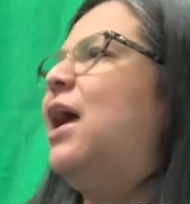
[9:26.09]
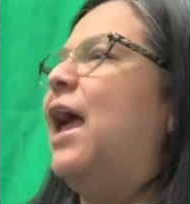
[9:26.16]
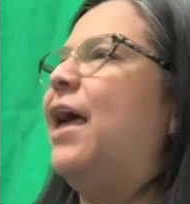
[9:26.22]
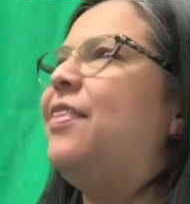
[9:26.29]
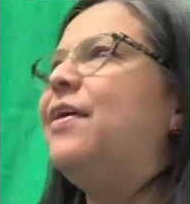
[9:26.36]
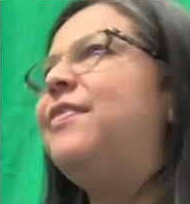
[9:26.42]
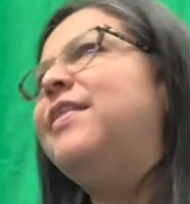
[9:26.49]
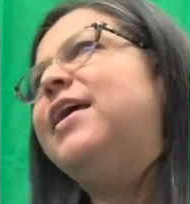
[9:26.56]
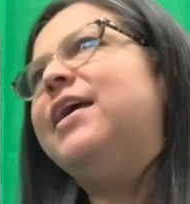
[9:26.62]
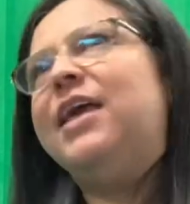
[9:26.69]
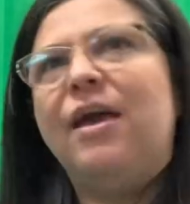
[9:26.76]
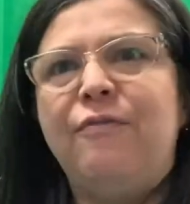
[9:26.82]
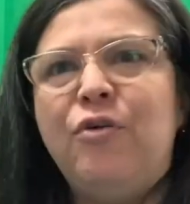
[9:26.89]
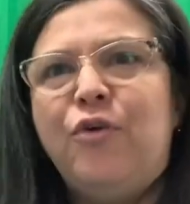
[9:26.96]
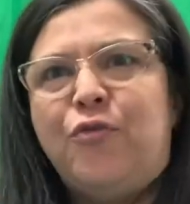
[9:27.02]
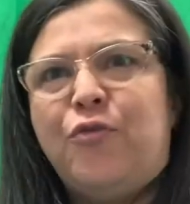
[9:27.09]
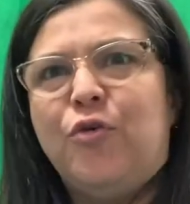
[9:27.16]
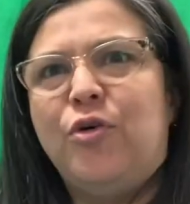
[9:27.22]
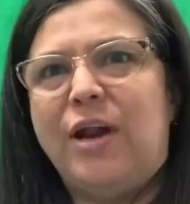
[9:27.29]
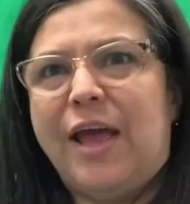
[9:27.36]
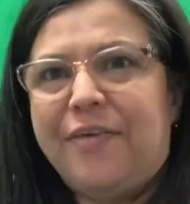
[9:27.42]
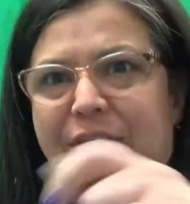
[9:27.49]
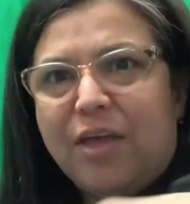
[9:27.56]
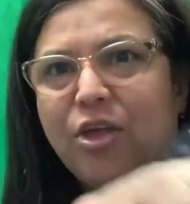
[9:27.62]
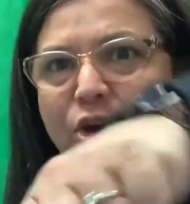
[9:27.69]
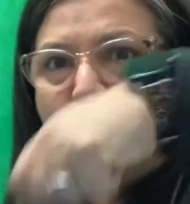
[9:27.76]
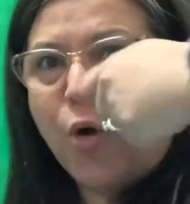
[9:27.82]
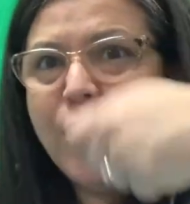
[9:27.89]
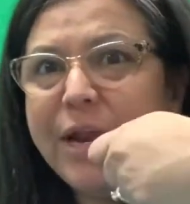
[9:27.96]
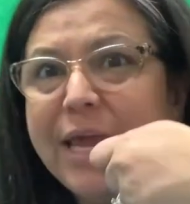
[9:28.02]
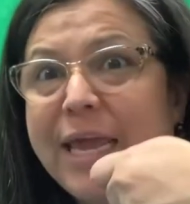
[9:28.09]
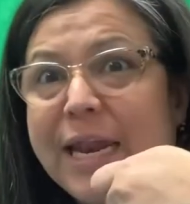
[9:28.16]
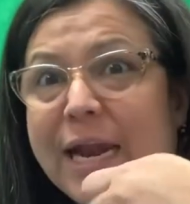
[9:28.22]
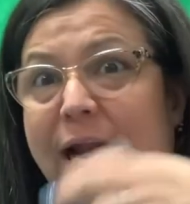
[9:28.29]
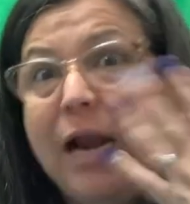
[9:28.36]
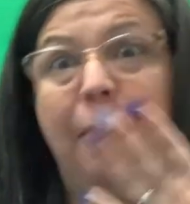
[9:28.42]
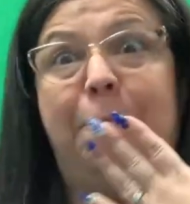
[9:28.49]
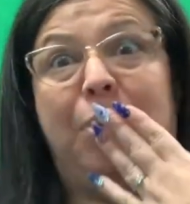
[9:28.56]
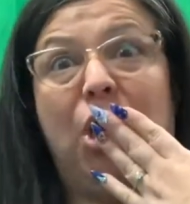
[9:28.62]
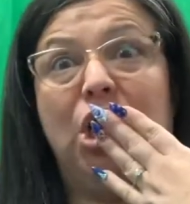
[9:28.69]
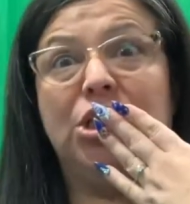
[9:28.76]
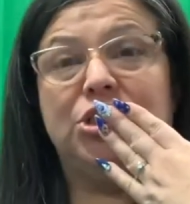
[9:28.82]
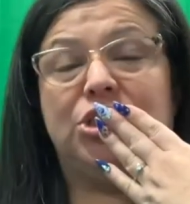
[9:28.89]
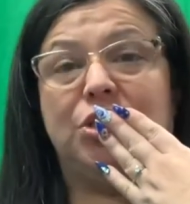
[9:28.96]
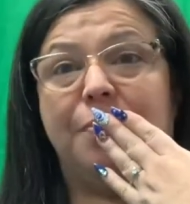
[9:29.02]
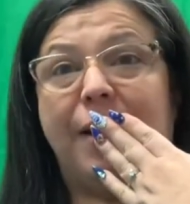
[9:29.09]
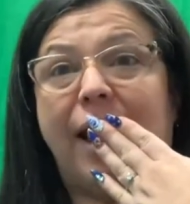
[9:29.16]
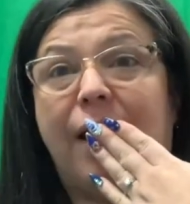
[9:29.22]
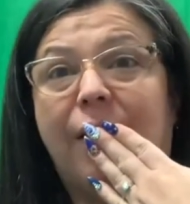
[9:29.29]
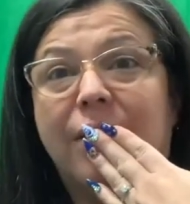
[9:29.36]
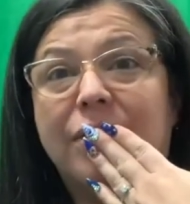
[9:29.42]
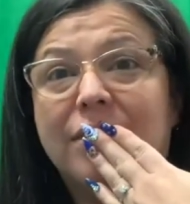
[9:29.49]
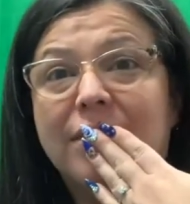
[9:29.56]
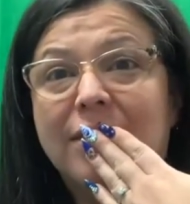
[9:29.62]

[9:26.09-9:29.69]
And then they give you food and then you go and eat it and it burns your mouth